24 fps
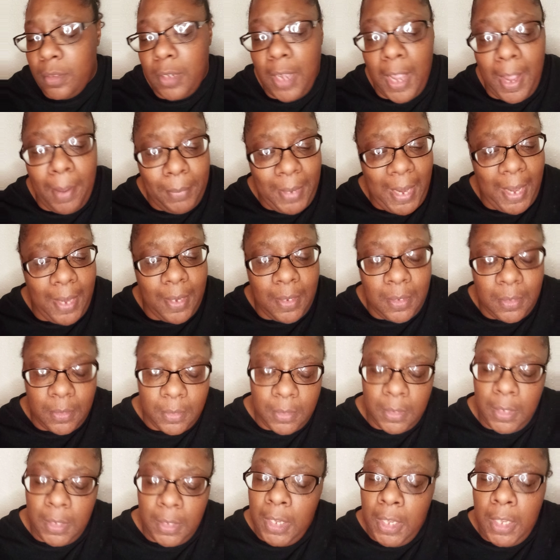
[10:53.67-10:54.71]
I'm not,
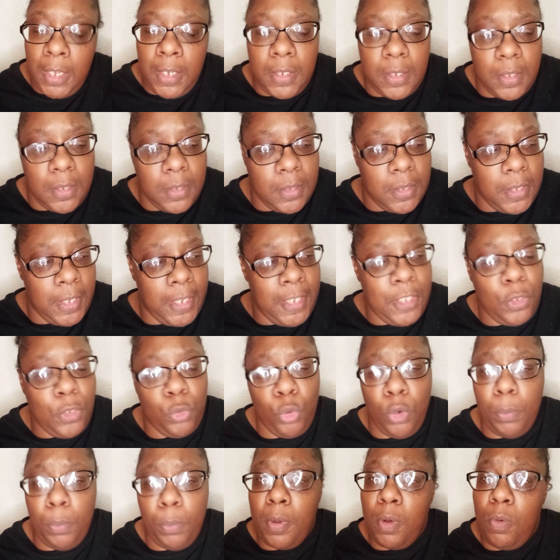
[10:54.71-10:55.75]
these
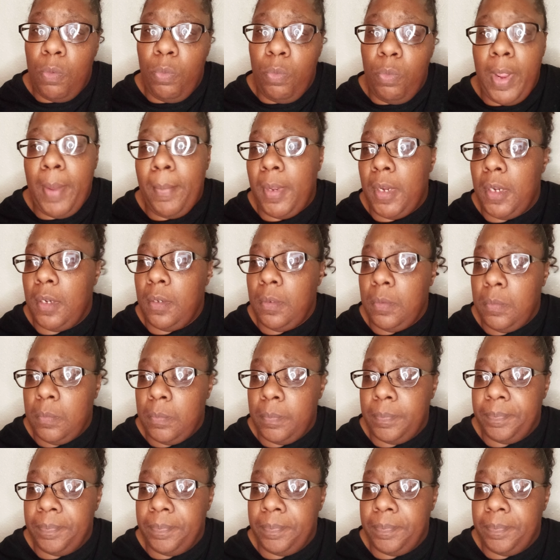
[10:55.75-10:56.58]
group of women